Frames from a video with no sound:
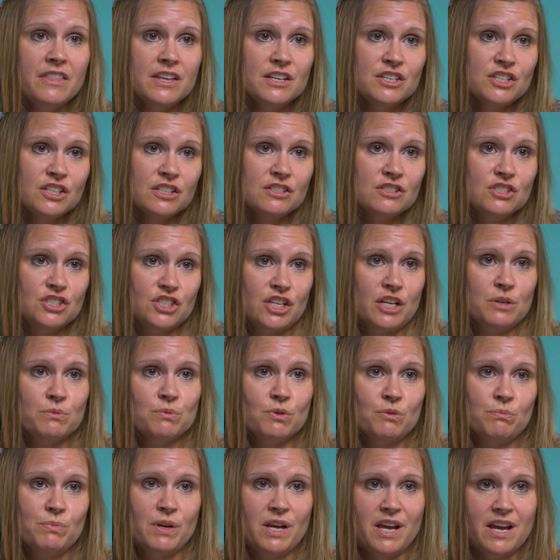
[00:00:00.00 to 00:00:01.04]
then just
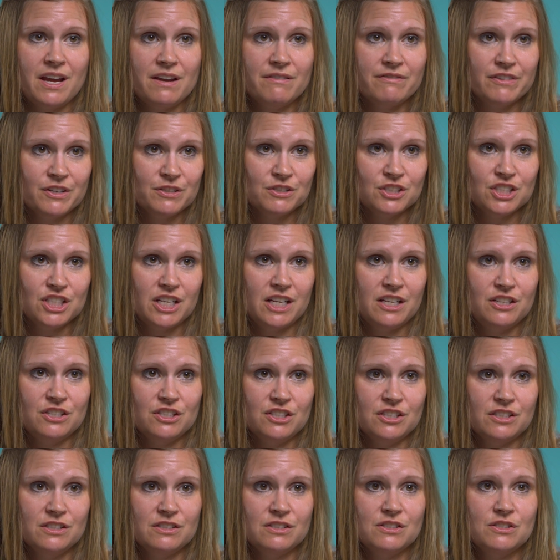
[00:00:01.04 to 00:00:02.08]
general behavior
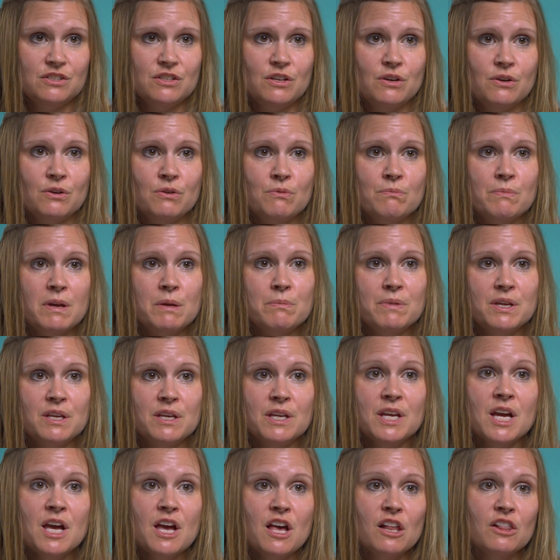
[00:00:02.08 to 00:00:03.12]
changes. So maybe
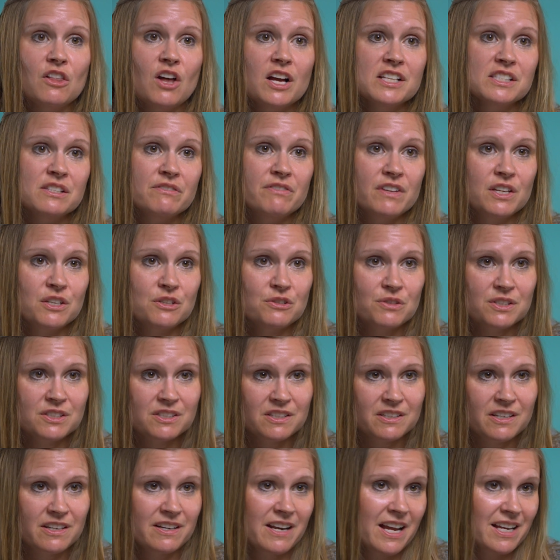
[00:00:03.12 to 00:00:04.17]
loss of interest
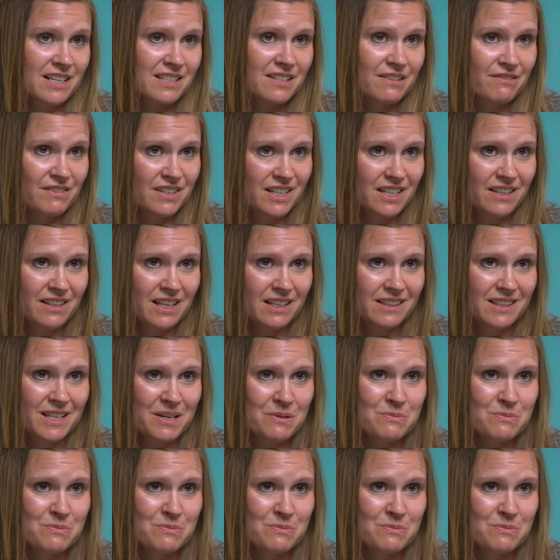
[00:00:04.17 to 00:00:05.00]
in an activity that they